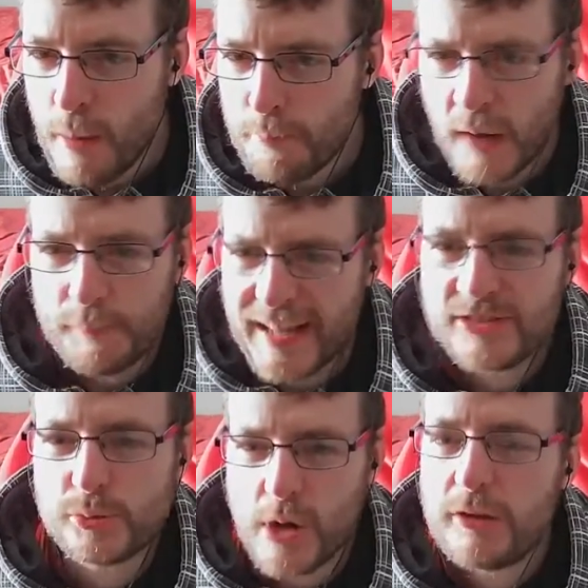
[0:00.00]
My
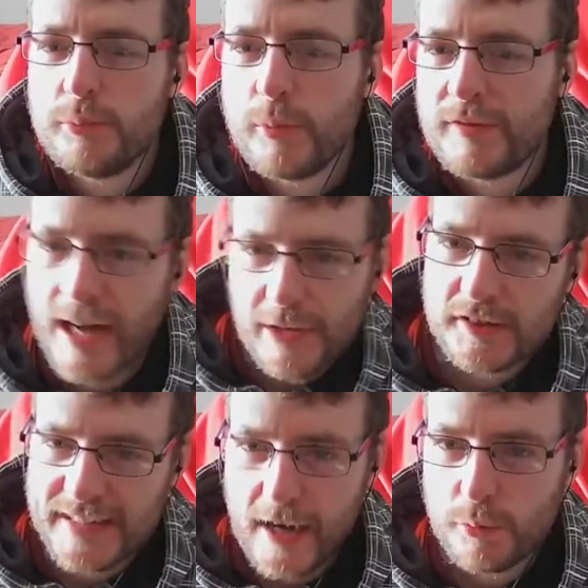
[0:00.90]
best one, without
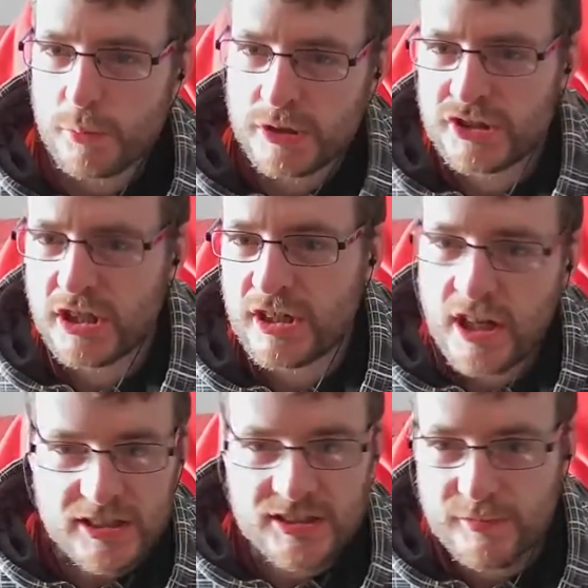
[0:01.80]
a doubt, was The
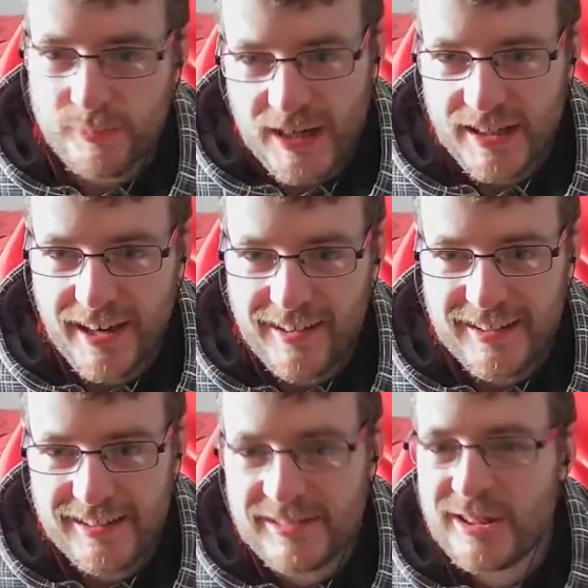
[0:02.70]
Curse of Monkey
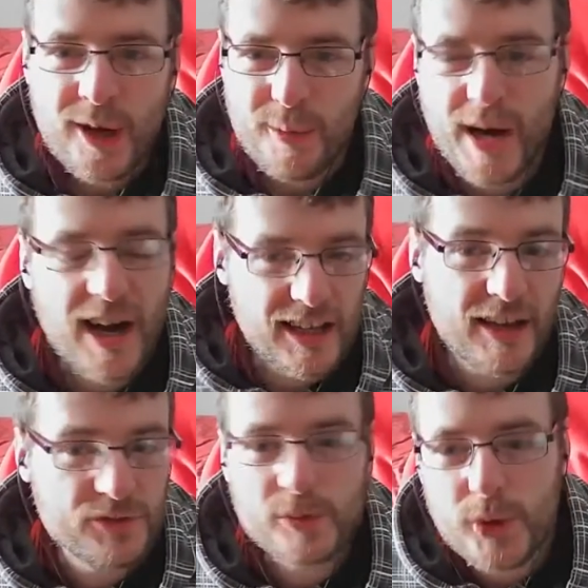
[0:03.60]
Island, but I
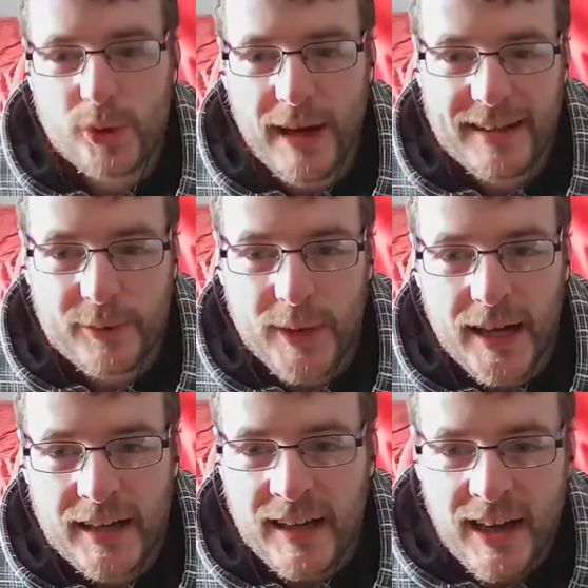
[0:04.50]
loved them all
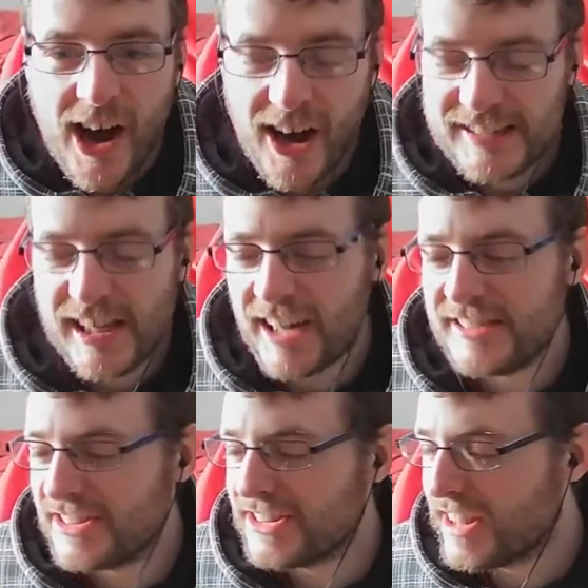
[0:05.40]
anyway. I
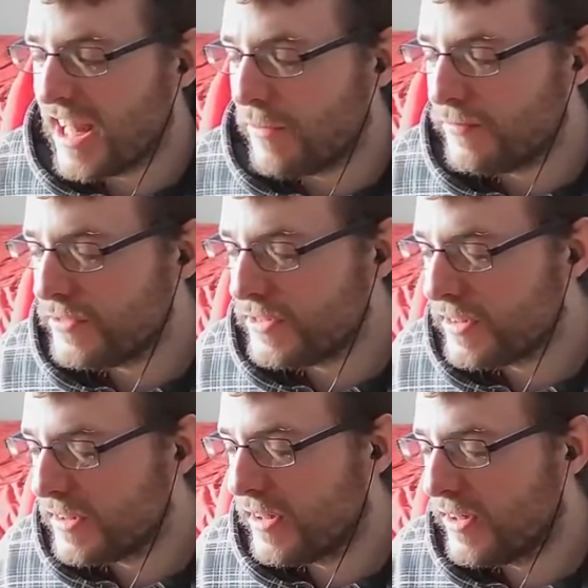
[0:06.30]
just loved
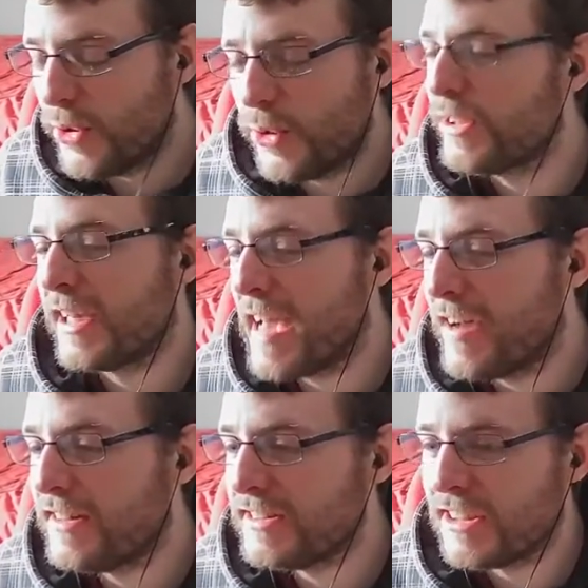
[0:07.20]
all the
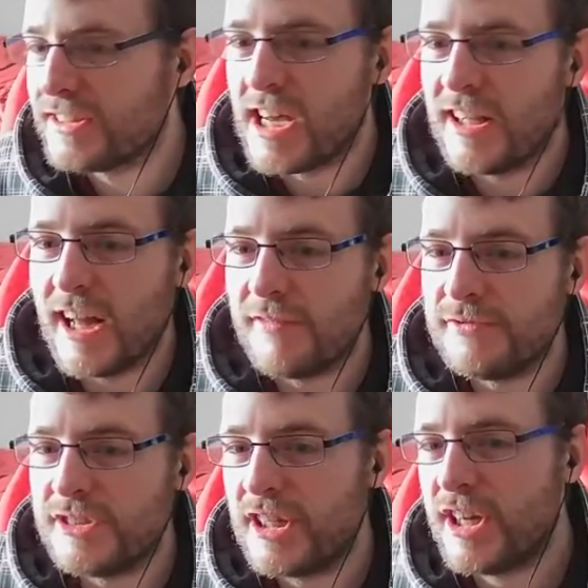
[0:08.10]
characters. I
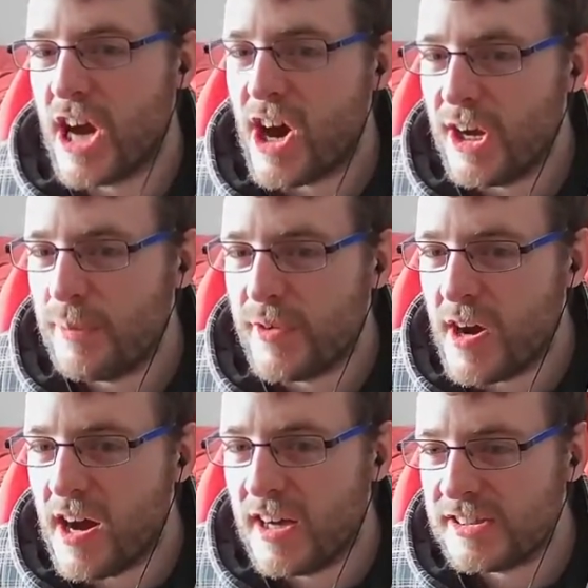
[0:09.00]
loved
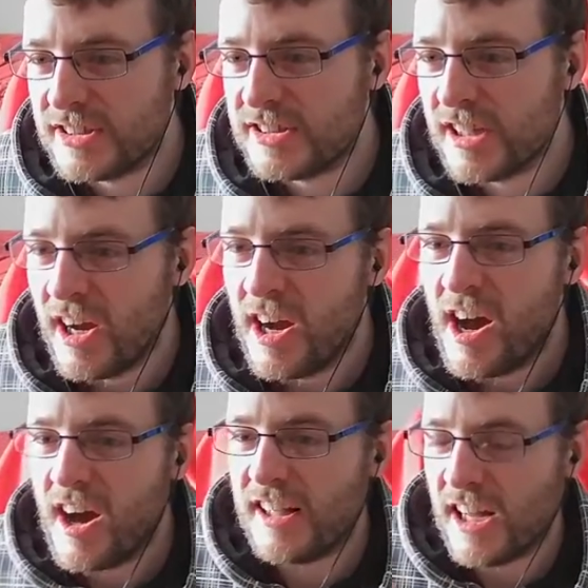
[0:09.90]
Guybrush,
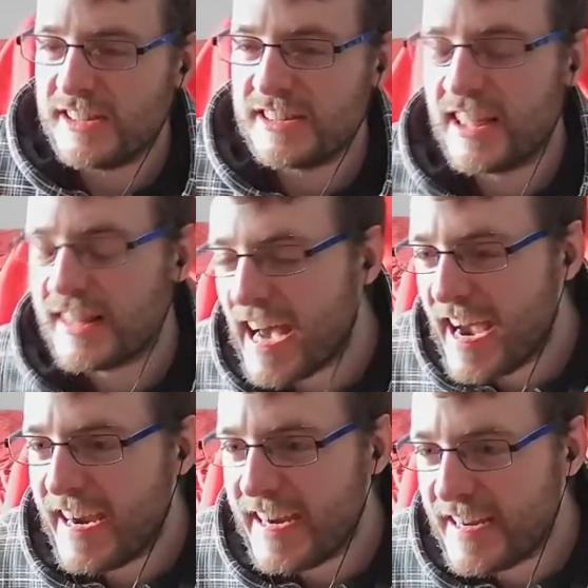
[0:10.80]
I liked
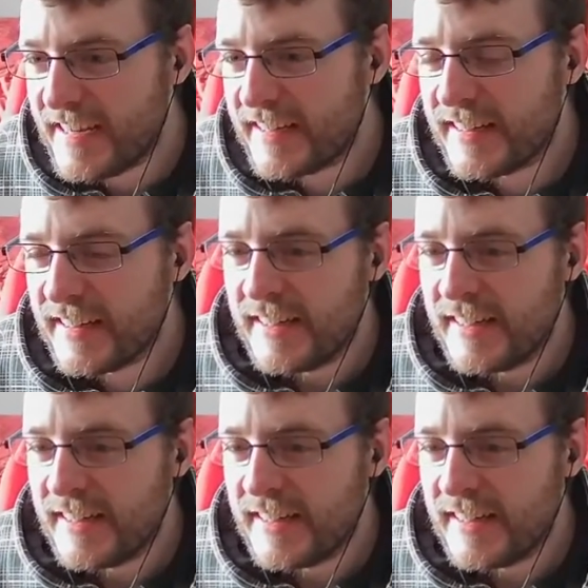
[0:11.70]
Elaine,